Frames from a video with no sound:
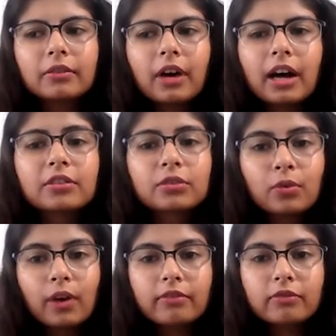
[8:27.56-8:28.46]
us
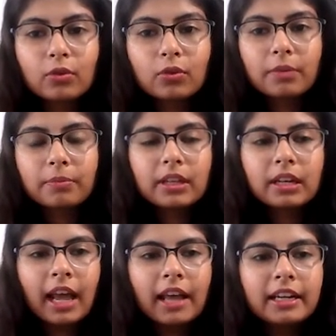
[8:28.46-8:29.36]
who have grown up
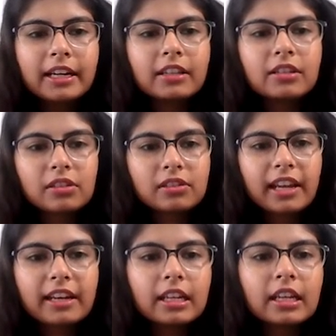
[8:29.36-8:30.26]
in an Indian
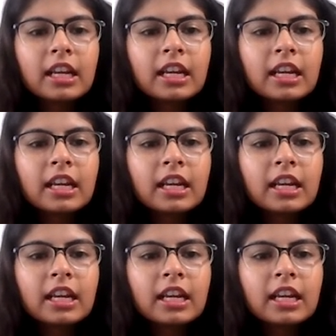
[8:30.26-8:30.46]
society.